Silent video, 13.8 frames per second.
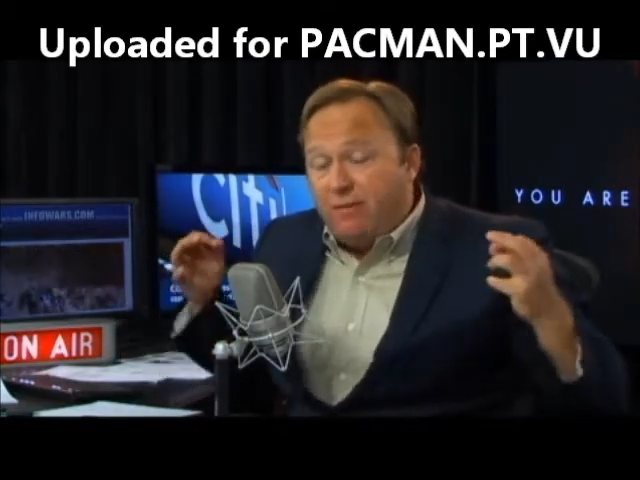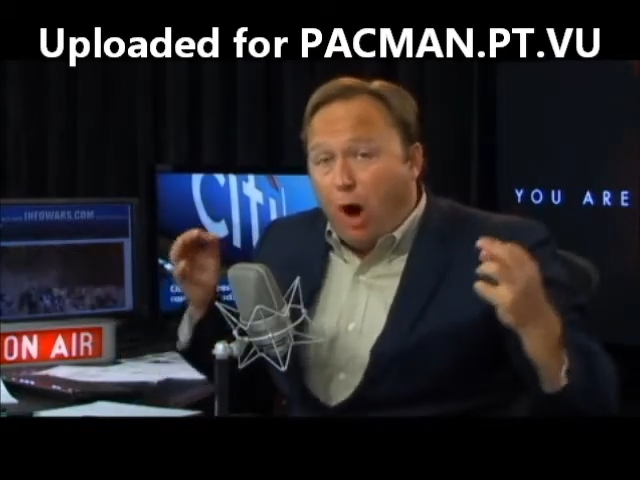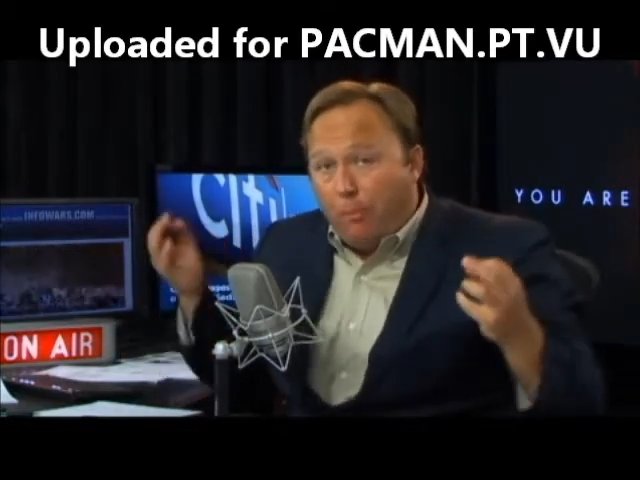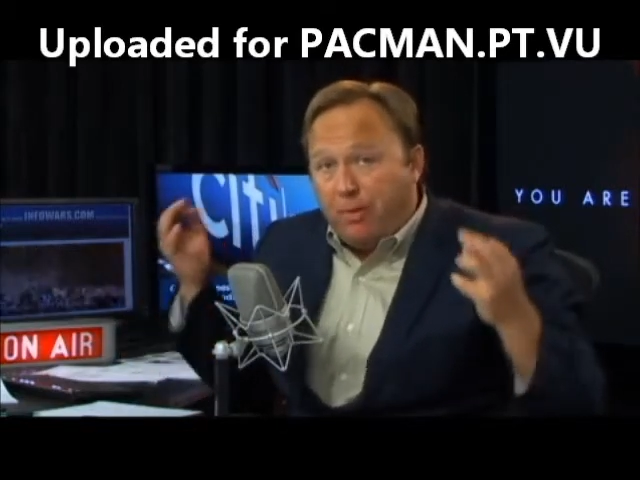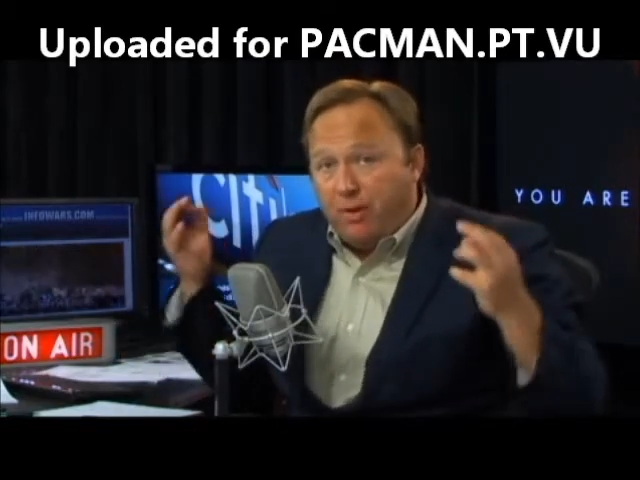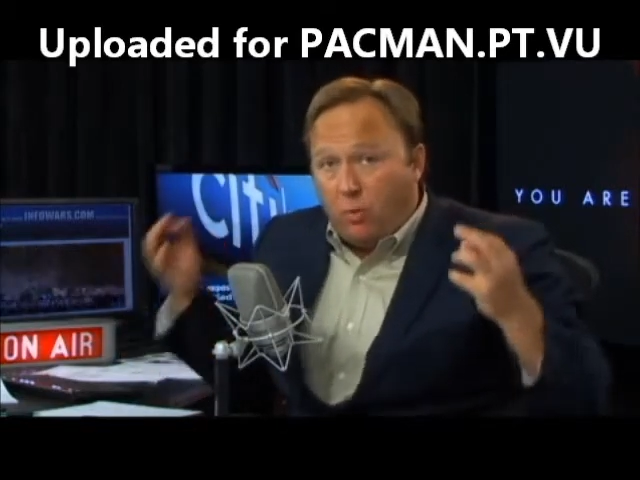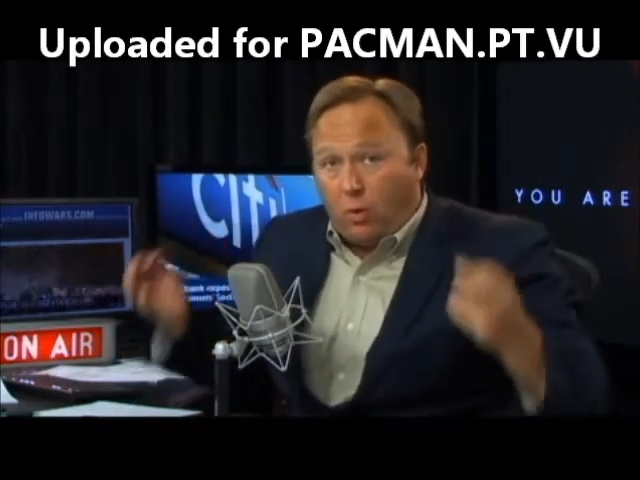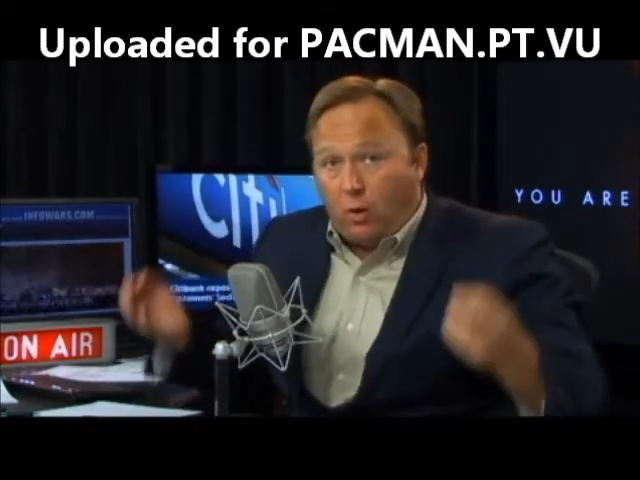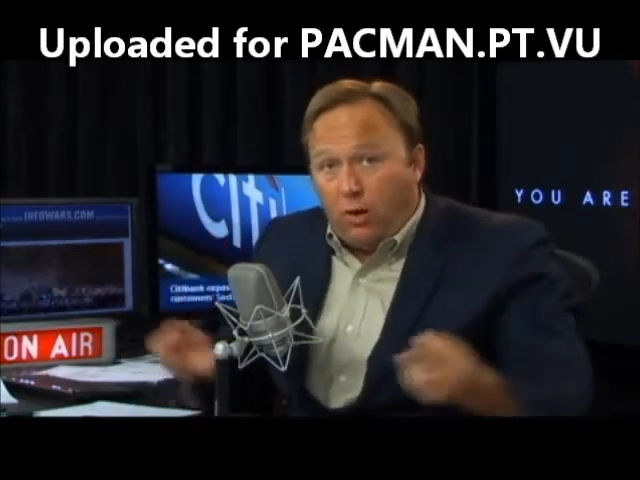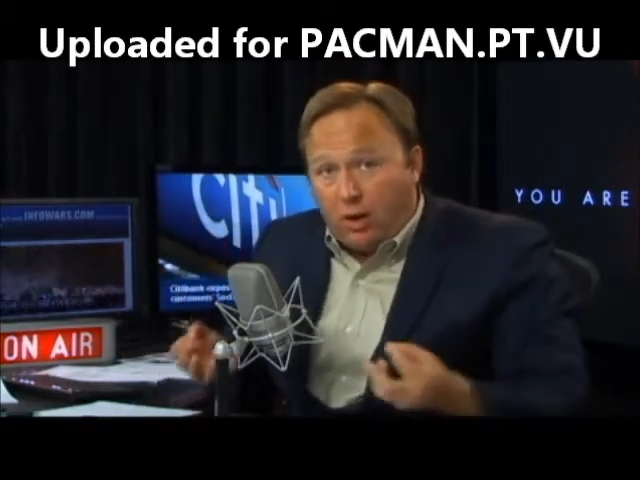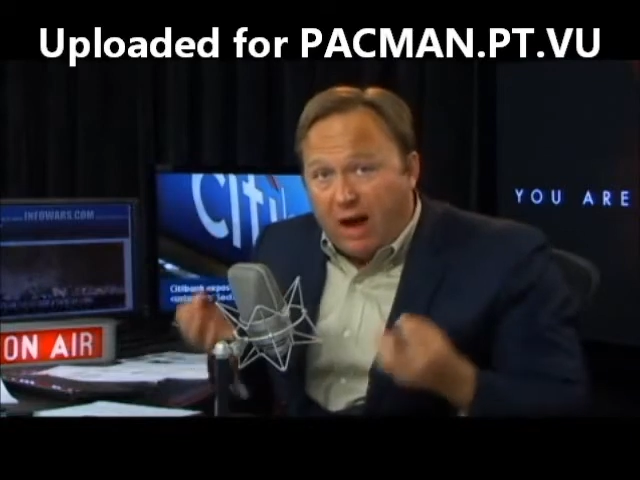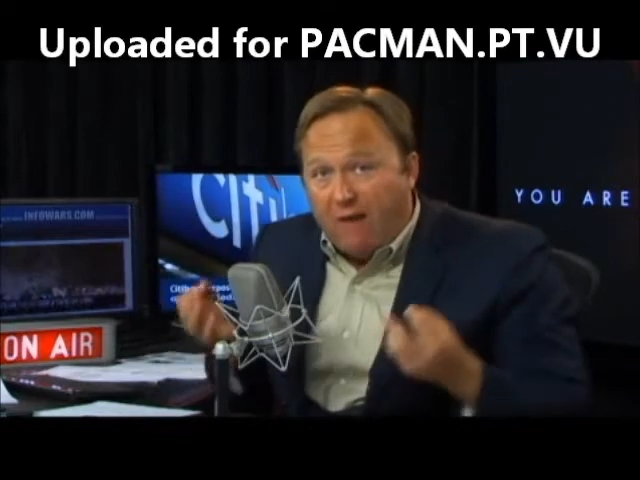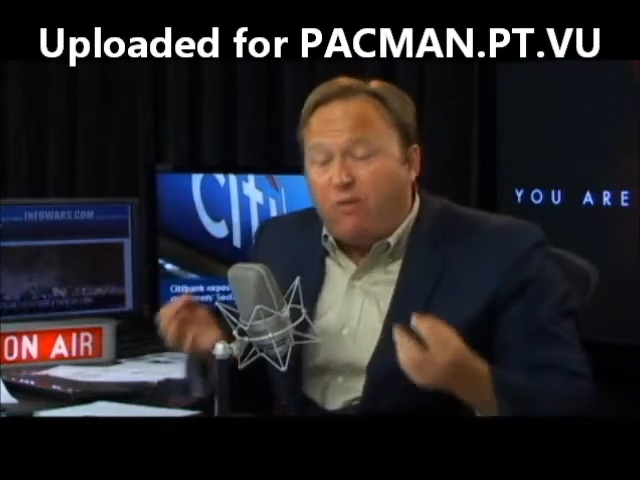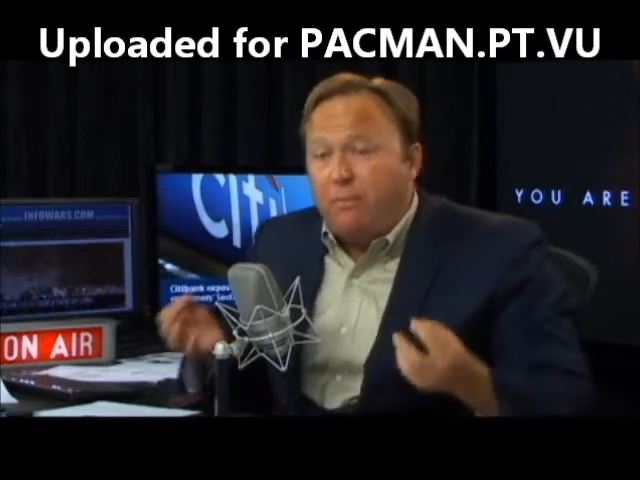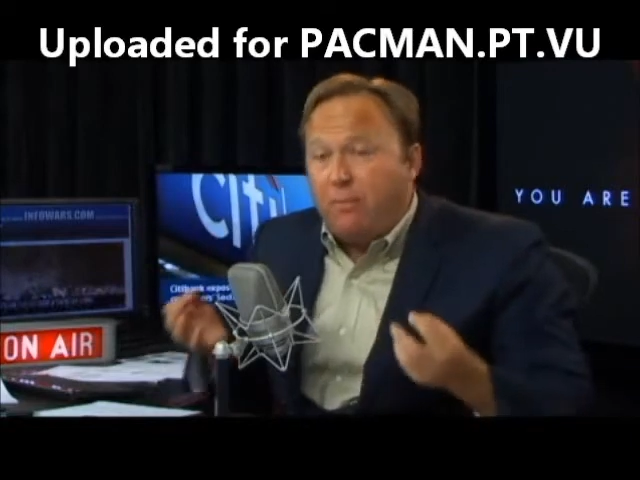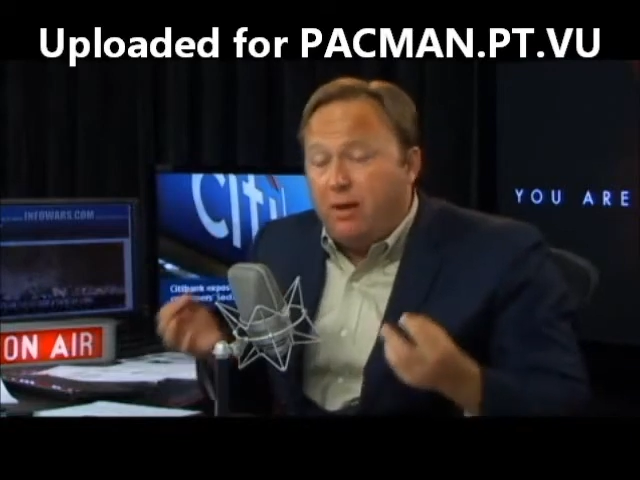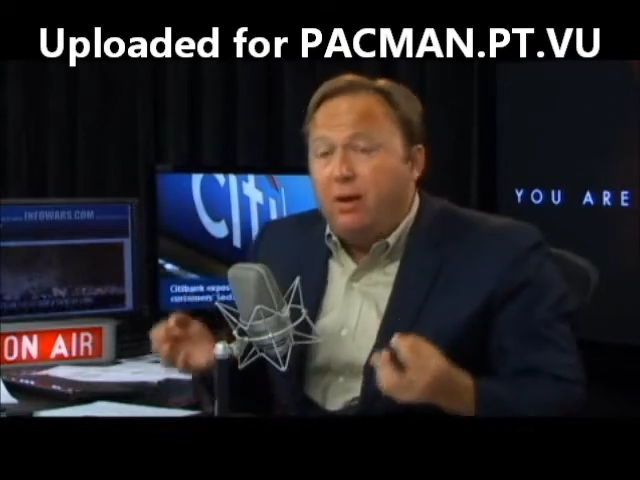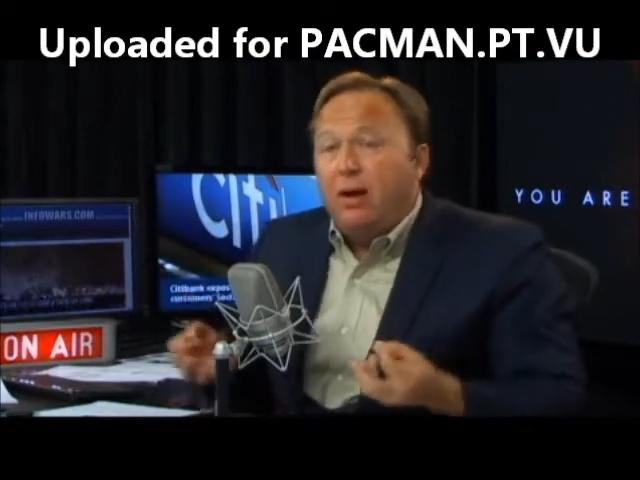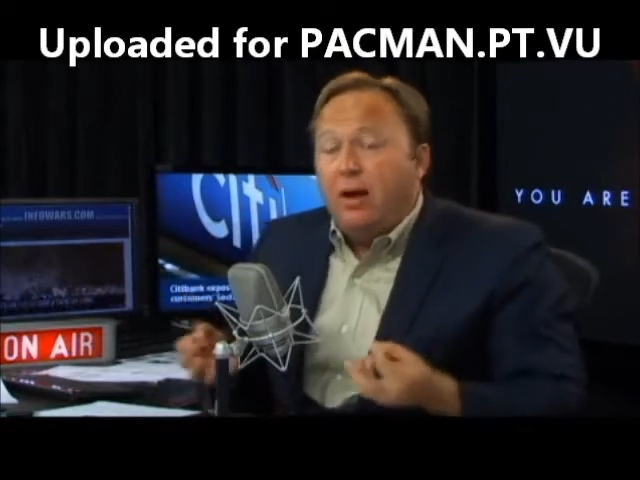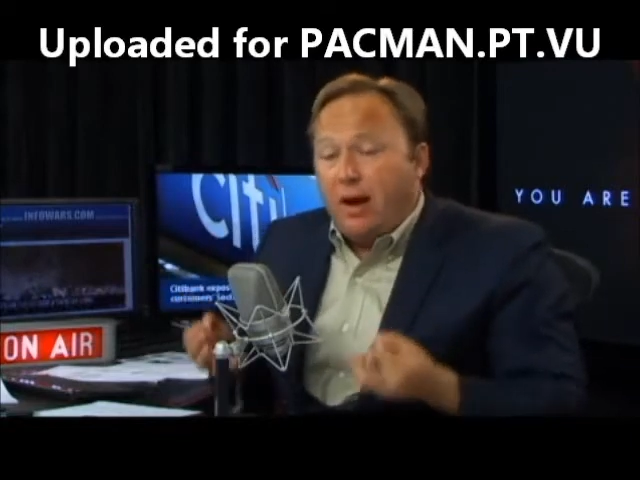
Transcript: open world government